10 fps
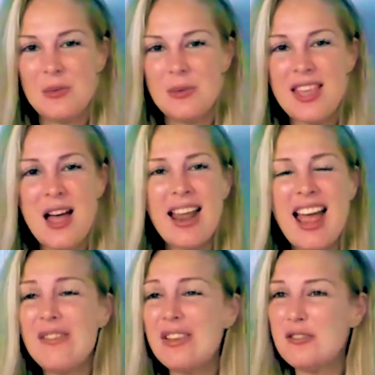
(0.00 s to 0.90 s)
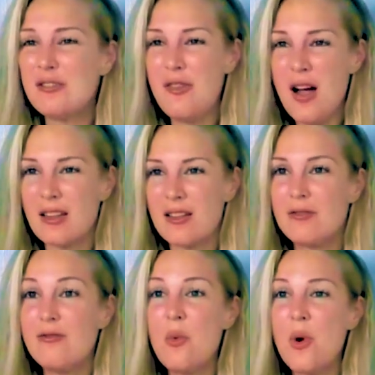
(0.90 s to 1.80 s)
without having to
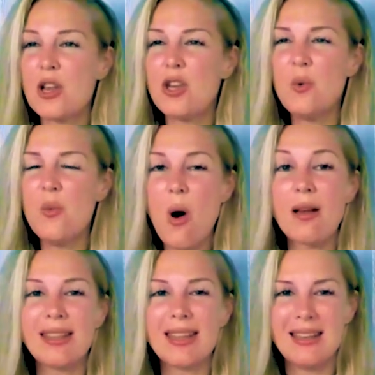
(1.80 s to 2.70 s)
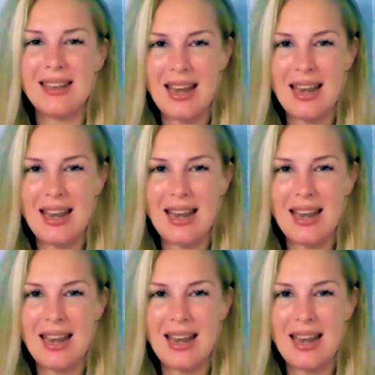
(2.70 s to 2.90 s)
fight for what you want and